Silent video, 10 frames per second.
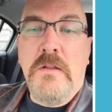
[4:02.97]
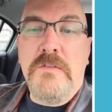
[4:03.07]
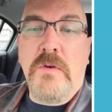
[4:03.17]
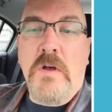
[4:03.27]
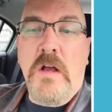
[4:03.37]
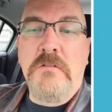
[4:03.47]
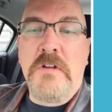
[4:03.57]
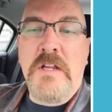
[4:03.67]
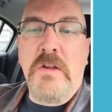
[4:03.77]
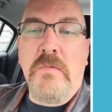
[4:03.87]
So
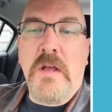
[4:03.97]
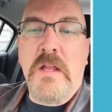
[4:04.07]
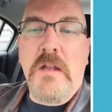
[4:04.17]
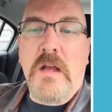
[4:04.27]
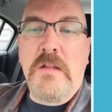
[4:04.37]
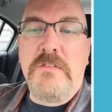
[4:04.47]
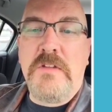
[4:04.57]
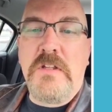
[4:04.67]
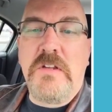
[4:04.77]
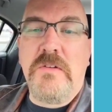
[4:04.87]
hungry when I
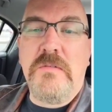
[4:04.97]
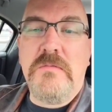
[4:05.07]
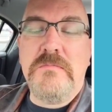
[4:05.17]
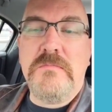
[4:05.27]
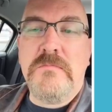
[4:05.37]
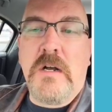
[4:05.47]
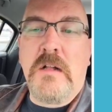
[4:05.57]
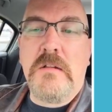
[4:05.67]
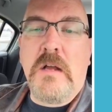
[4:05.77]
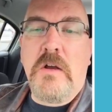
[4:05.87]
see you.
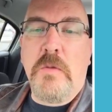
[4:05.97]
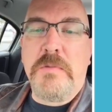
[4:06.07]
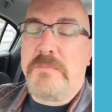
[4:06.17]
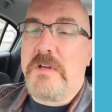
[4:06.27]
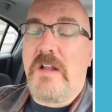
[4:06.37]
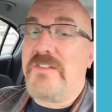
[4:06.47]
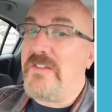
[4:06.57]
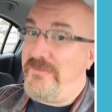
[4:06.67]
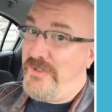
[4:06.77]
Well, I hope it's because of the